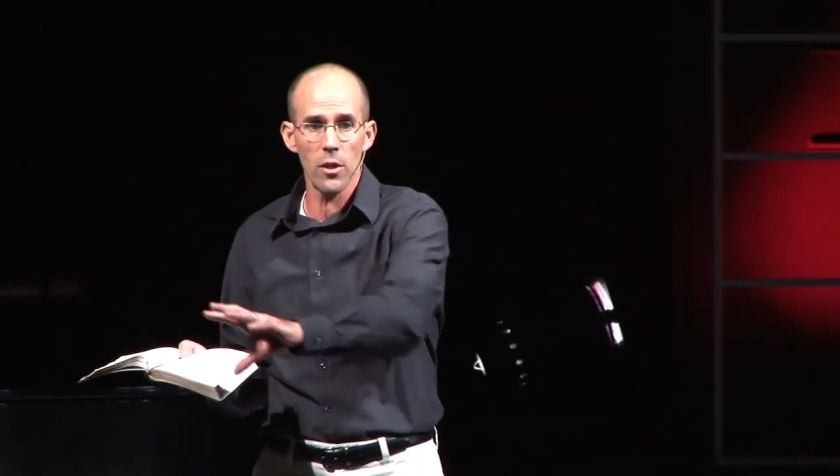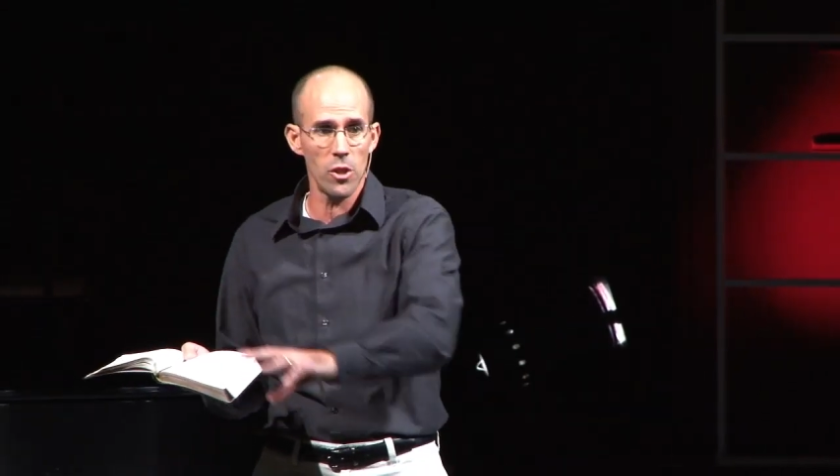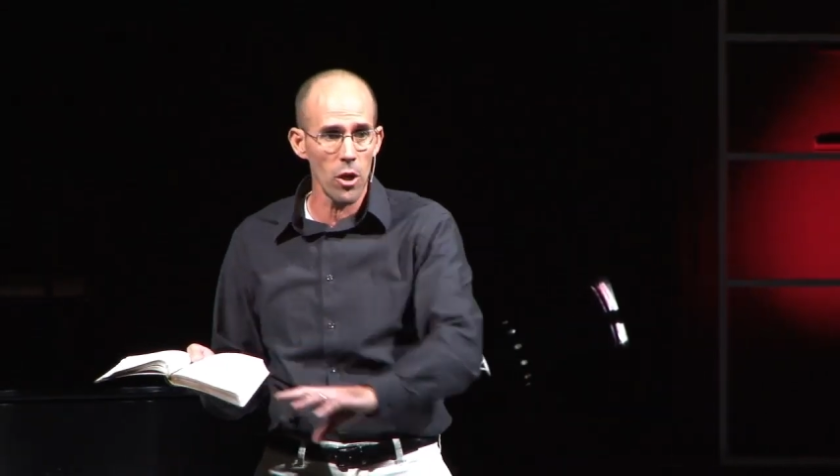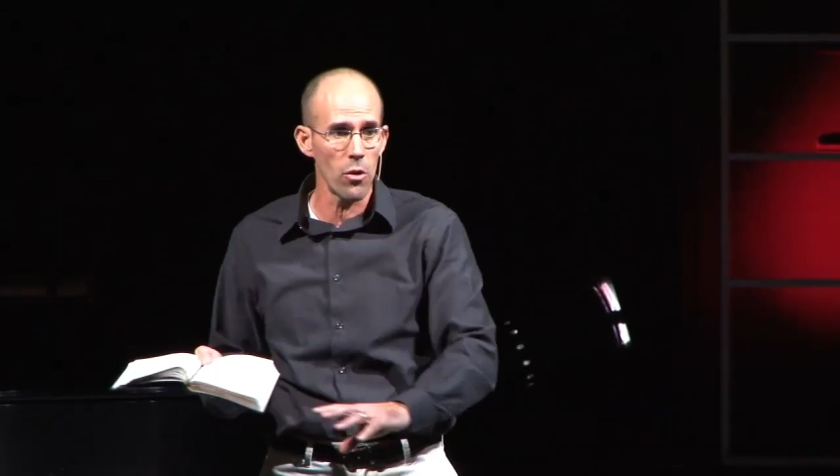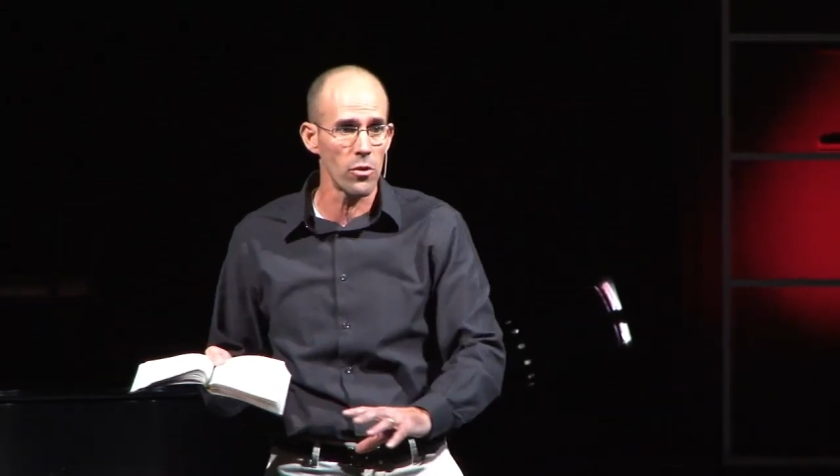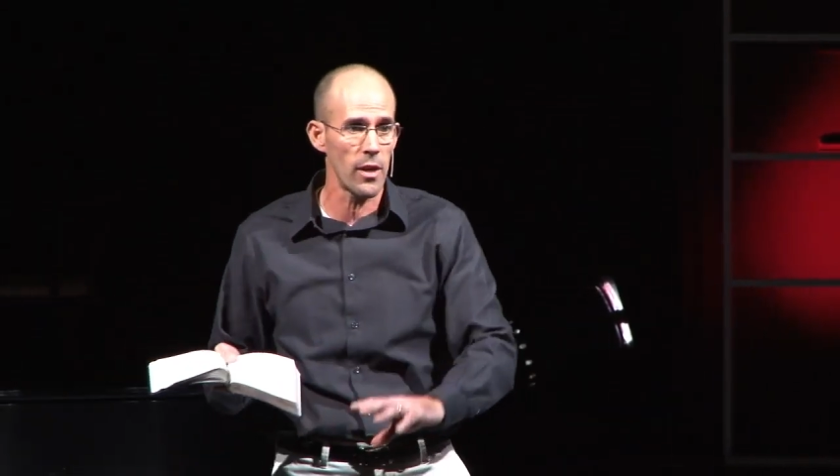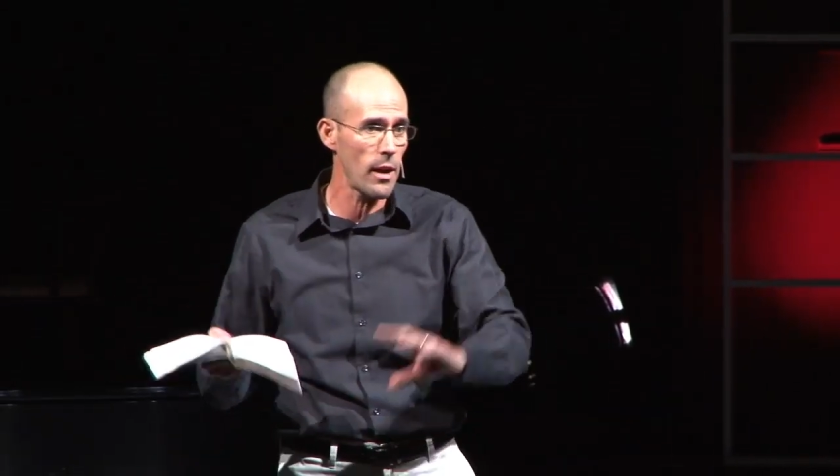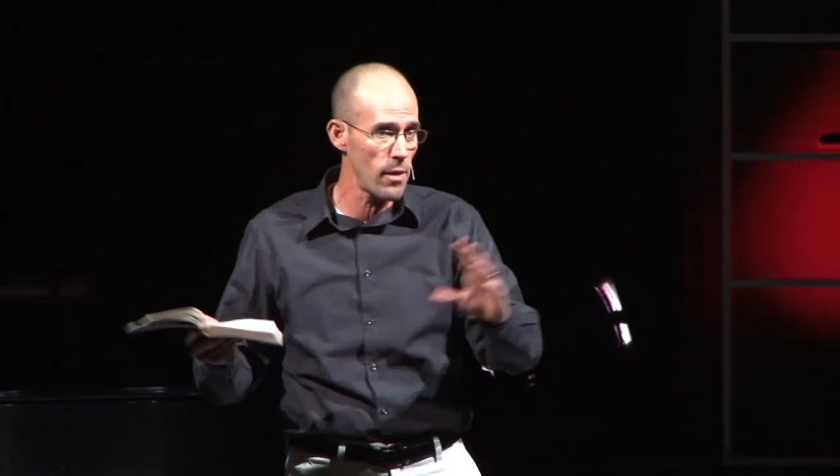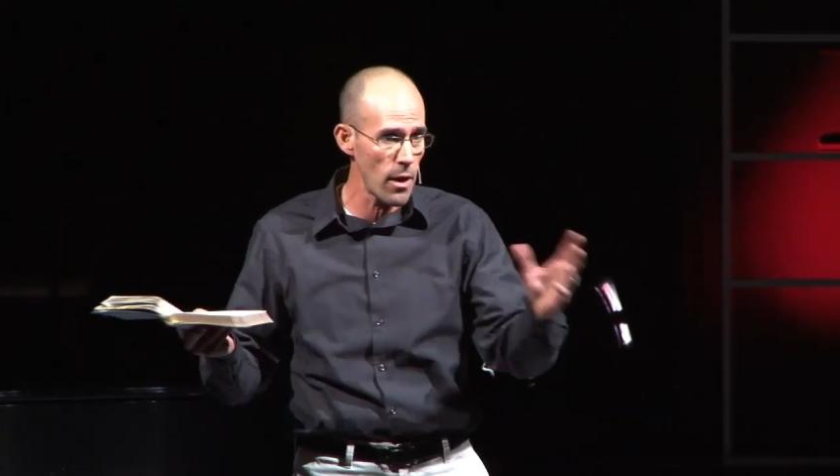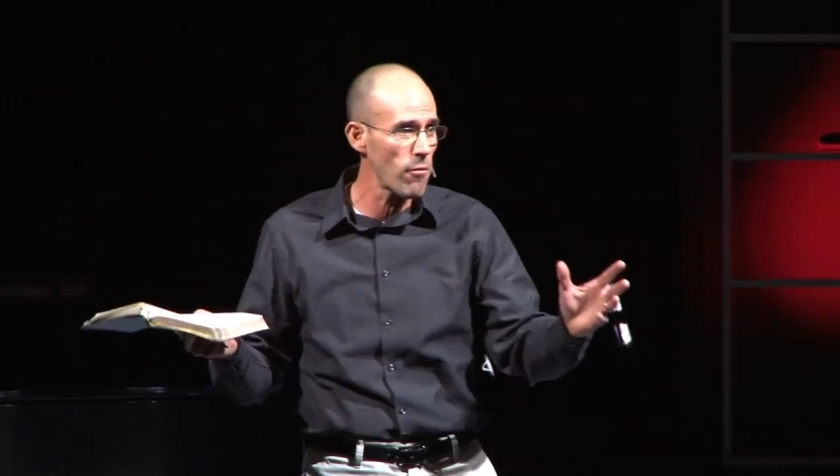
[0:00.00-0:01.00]
Jews.
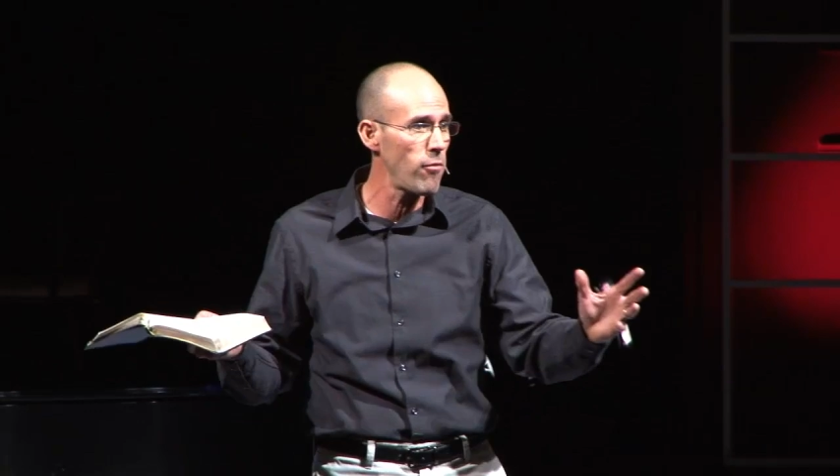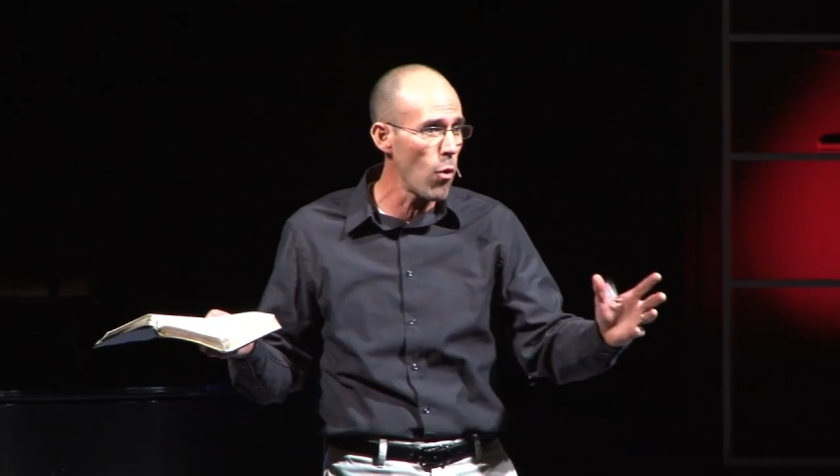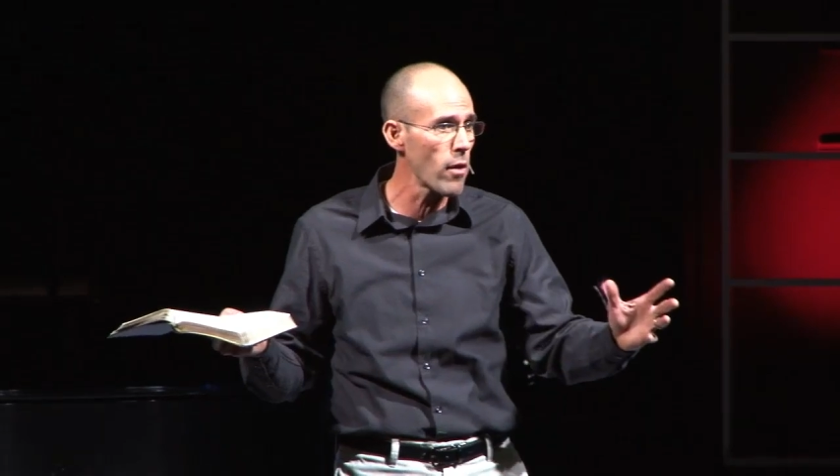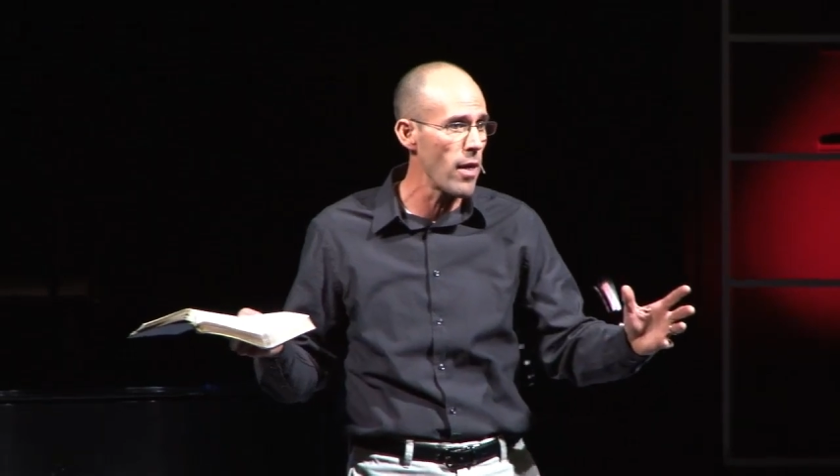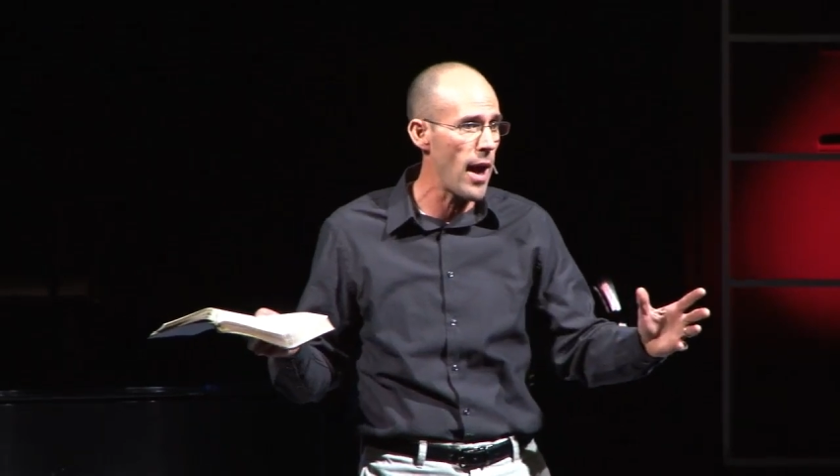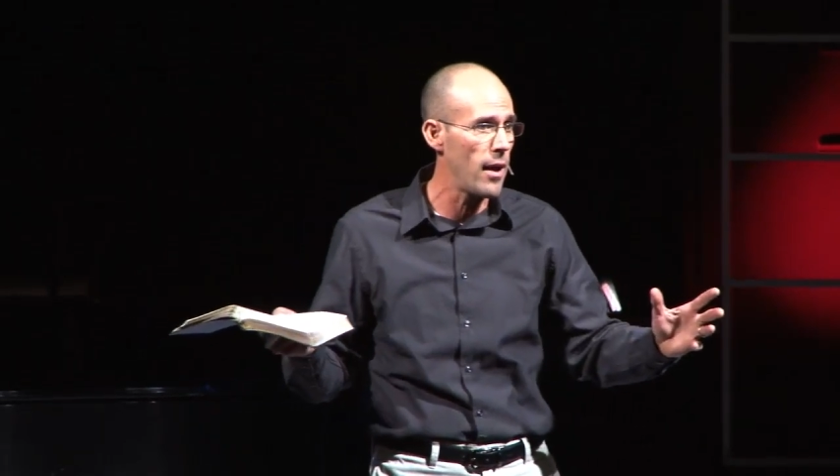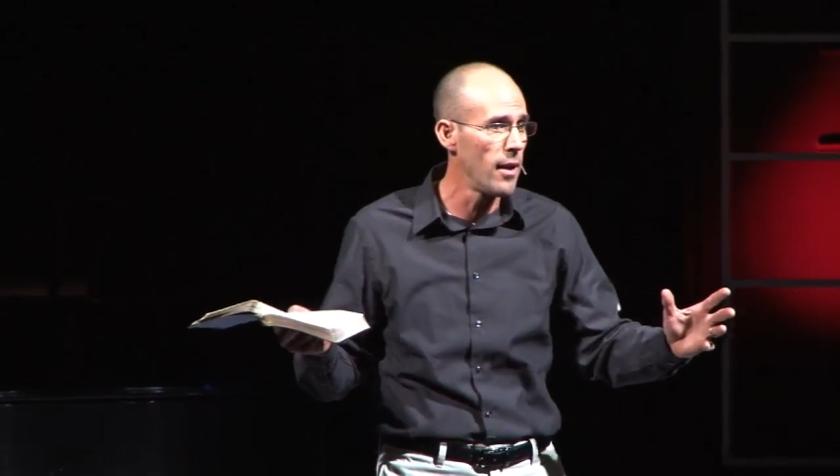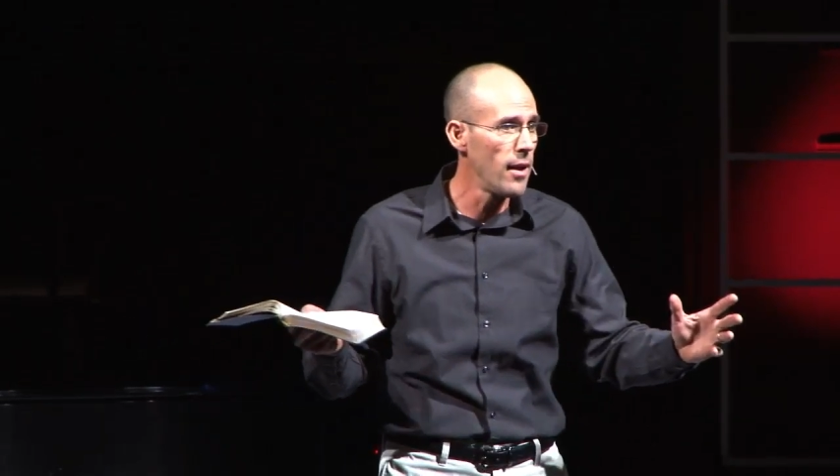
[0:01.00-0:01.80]
They're for that.